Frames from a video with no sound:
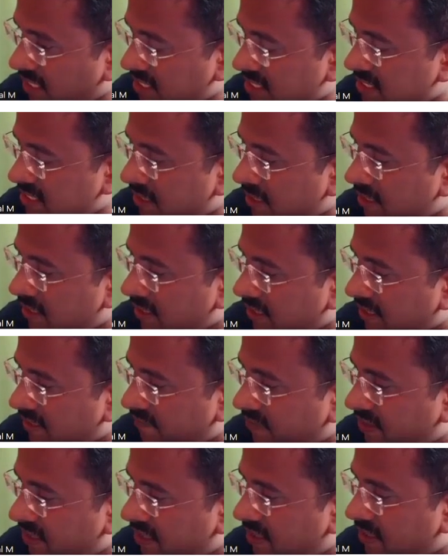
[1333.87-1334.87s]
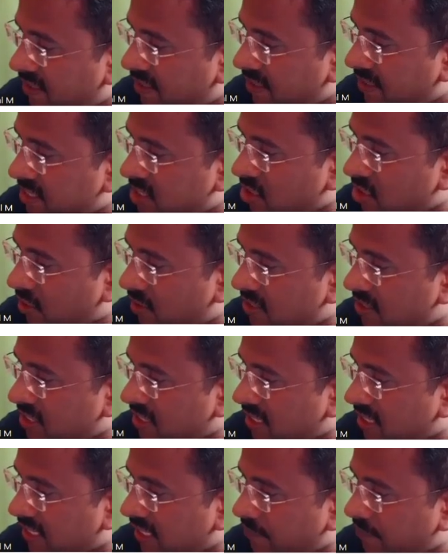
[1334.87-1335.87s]
Yes, if the
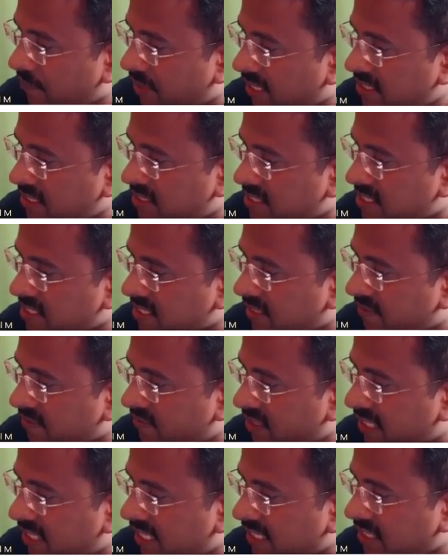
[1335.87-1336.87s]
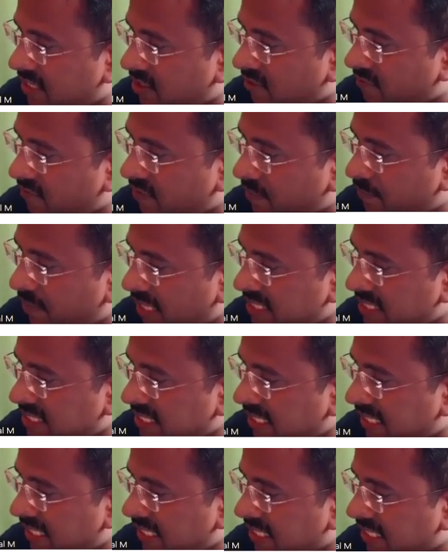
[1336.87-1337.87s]
histological image is given like that of a
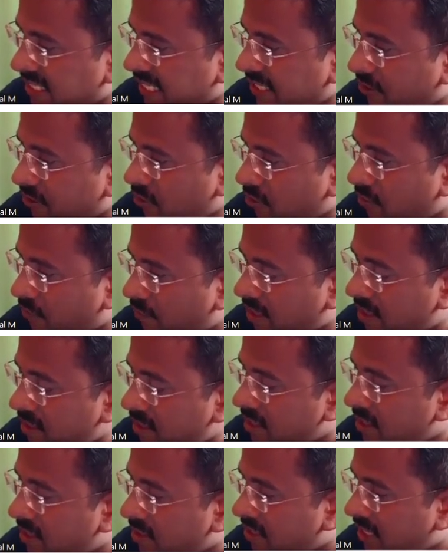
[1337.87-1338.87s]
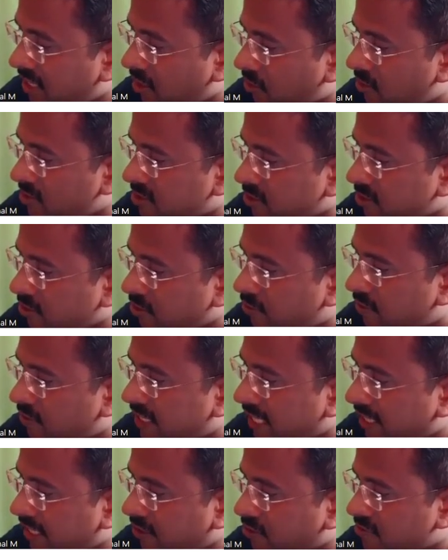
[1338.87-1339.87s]
palisading granuloma, then also your
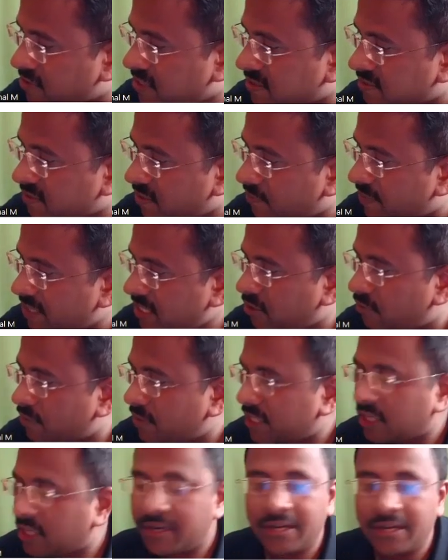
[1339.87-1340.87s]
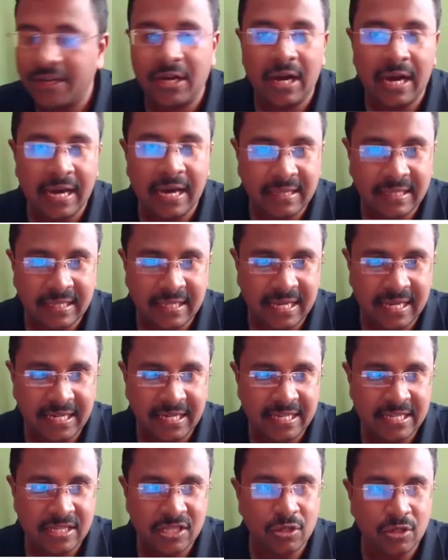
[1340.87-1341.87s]
diagnosis will be rheumatoid
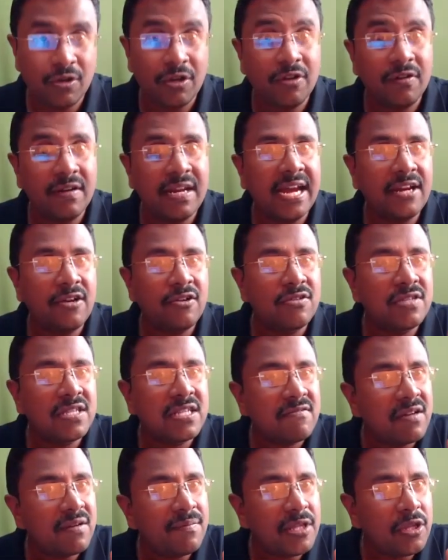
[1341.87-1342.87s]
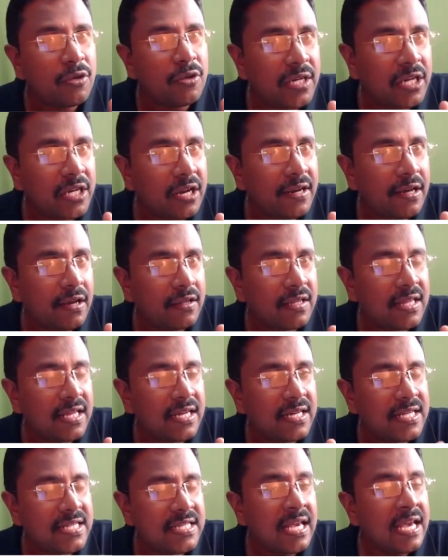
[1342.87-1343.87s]
arthritis. So your diagnosis will be rheumatoid
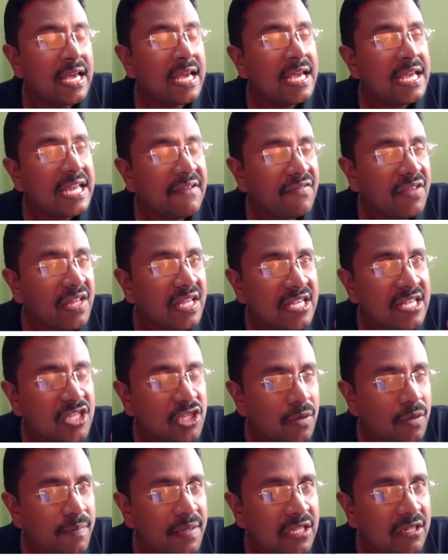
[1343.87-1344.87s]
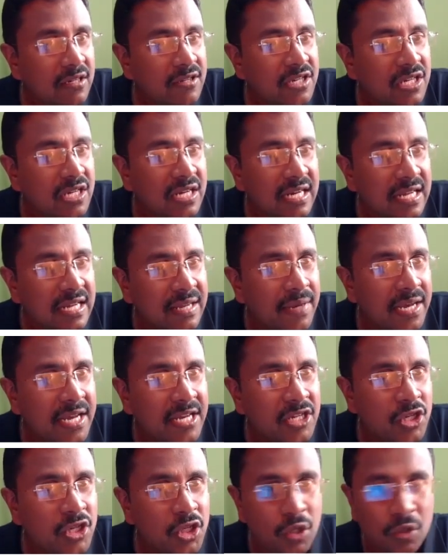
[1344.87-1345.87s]
arthritis if the histopathological
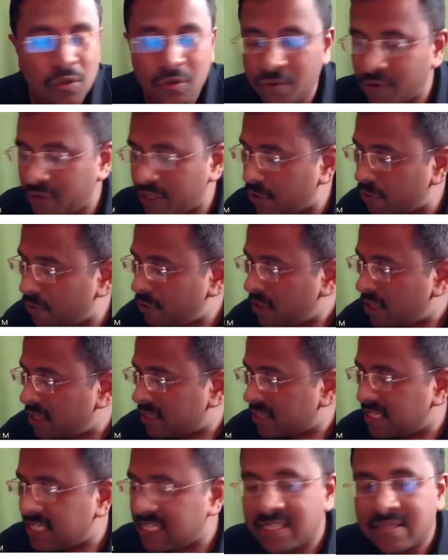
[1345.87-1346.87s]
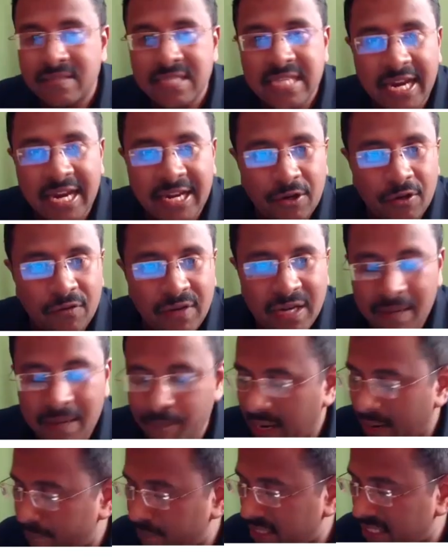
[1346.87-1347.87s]
image showed you this synovial
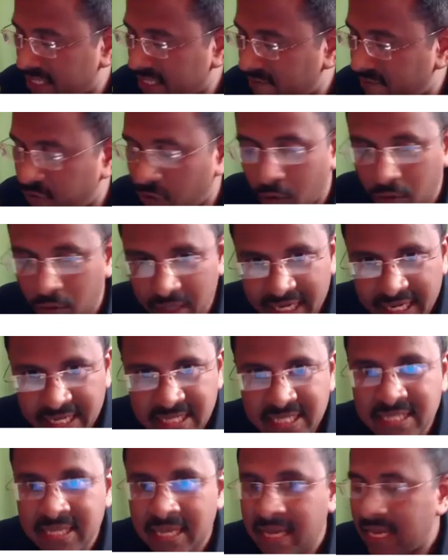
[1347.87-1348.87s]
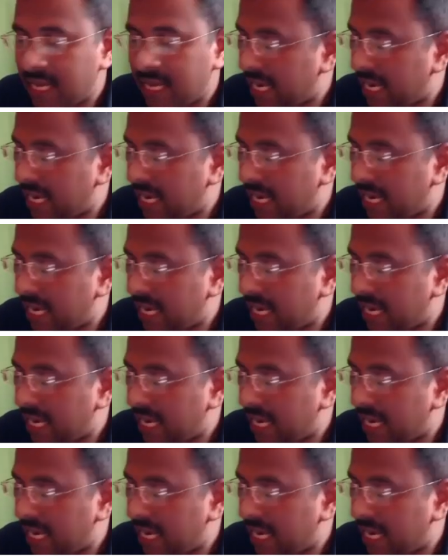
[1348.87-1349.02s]
papillary foldings